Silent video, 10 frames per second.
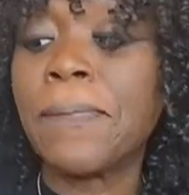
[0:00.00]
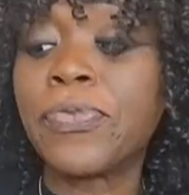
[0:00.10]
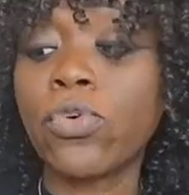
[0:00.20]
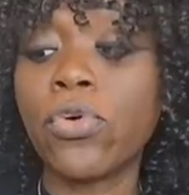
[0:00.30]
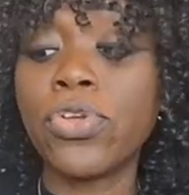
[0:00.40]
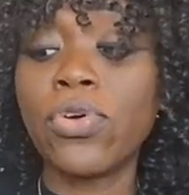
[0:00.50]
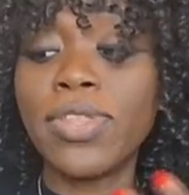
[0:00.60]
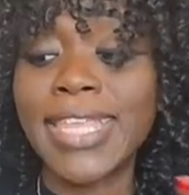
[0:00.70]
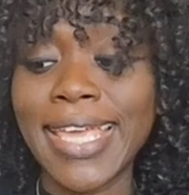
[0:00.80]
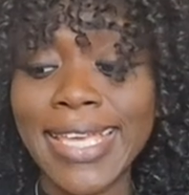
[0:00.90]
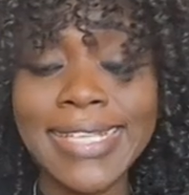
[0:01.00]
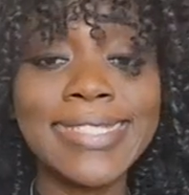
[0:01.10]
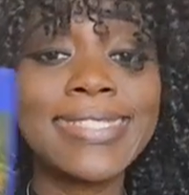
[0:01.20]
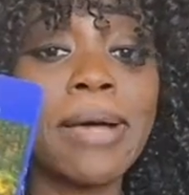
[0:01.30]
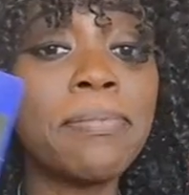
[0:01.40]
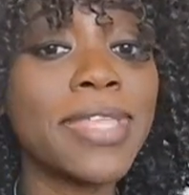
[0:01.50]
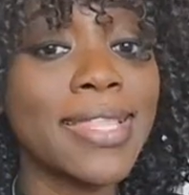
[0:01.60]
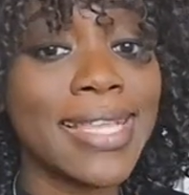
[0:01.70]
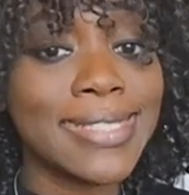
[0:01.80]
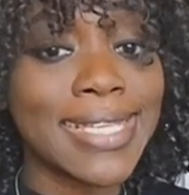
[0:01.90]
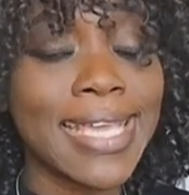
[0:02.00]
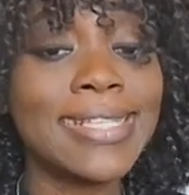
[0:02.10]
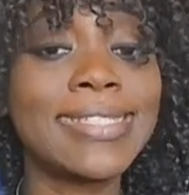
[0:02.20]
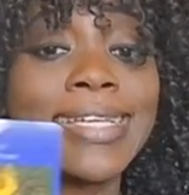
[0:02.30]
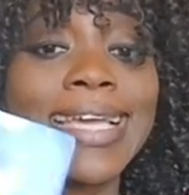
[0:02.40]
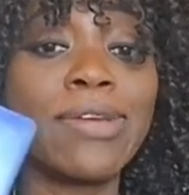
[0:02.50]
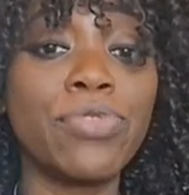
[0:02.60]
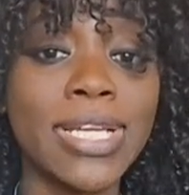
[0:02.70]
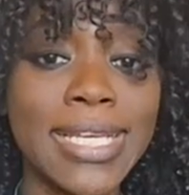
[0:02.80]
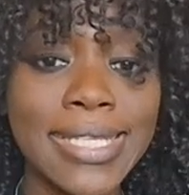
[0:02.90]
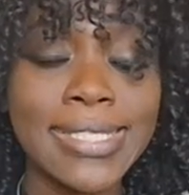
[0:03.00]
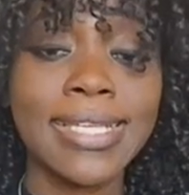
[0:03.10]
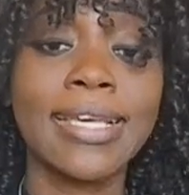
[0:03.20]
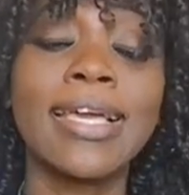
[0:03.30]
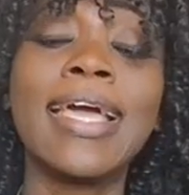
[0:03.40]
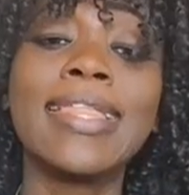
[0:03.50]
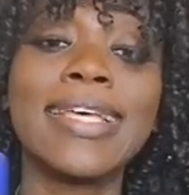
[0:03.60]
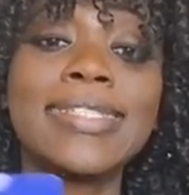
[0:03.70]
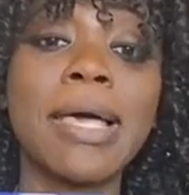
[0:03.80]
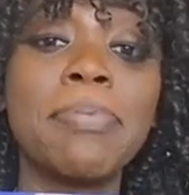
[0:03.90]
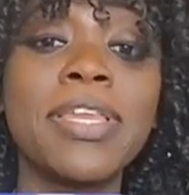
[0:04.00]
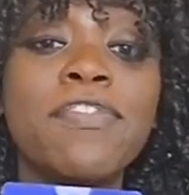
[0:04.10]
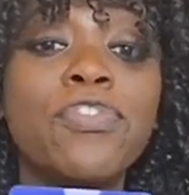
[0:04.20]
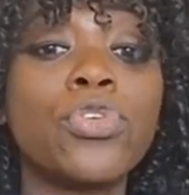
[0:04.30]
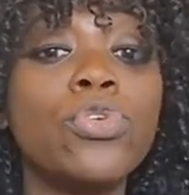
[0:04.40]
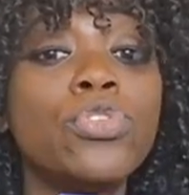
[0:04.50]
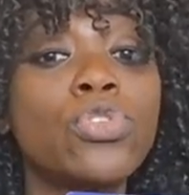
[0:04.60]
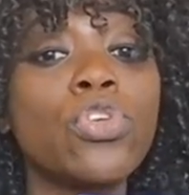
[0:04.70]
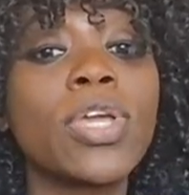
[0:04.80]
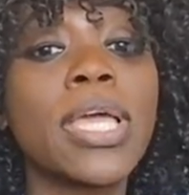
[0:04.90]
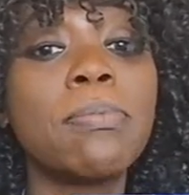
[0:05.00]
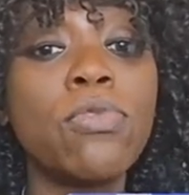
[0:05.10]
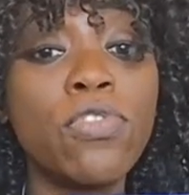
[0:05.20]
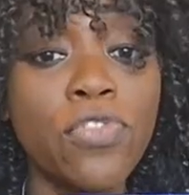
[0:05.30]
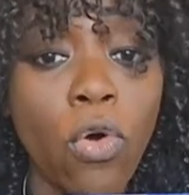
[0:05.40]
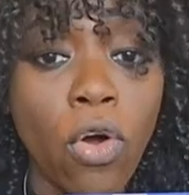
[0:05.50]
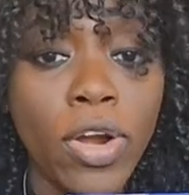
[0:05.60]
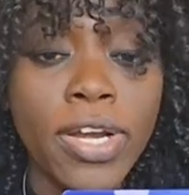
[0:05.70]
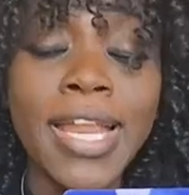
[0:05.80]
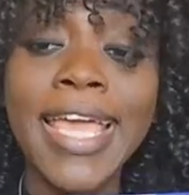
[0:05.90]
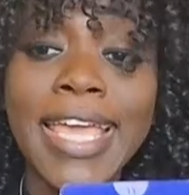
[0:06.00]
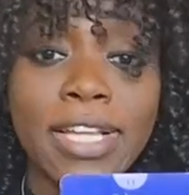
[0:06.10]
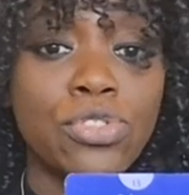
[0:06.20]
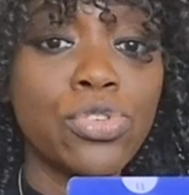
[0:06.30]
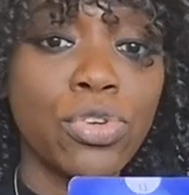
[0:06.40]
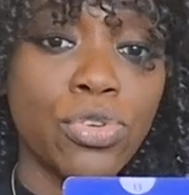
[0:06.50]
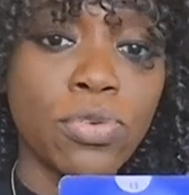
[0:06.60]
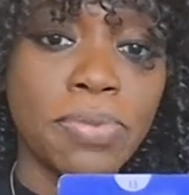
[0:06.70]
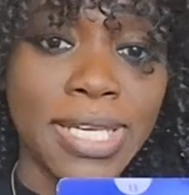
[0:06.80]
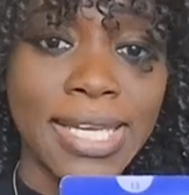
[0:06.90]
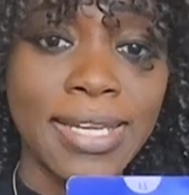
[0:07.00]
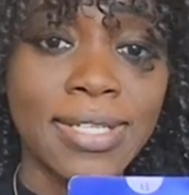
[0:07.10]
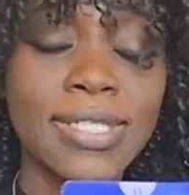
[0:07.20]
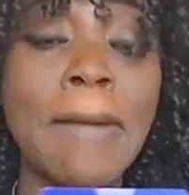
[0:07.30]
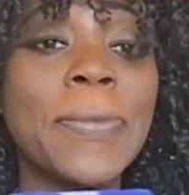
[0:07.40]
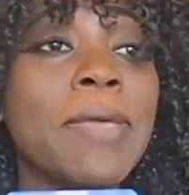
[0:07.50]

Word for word: So, you know, there is something that's ending and releasing that's happening for you so you can move on into your new beginnings.